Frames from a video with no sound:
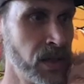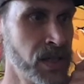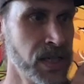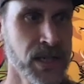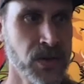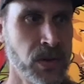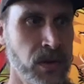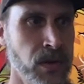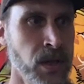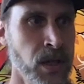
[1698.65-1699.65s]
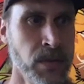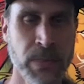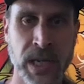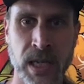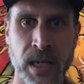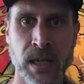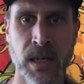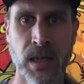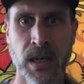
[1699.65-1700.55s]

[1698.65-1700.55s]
instinctual being